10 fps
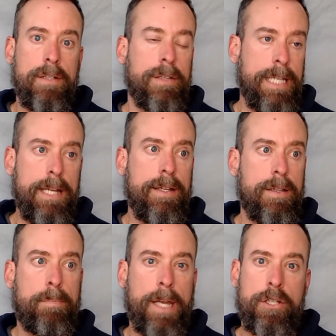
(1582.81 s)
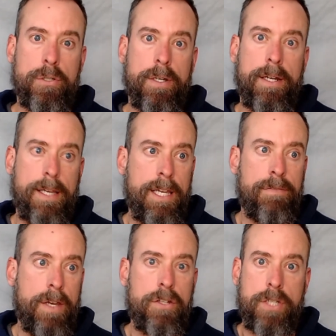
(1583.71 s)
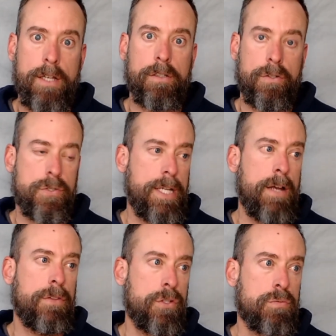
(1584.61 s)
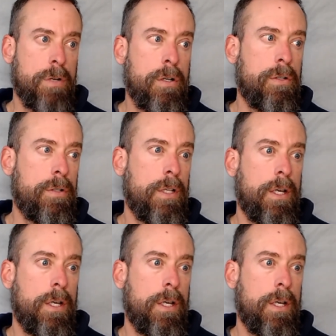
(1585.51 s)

leading the patriotic evangelicals down this road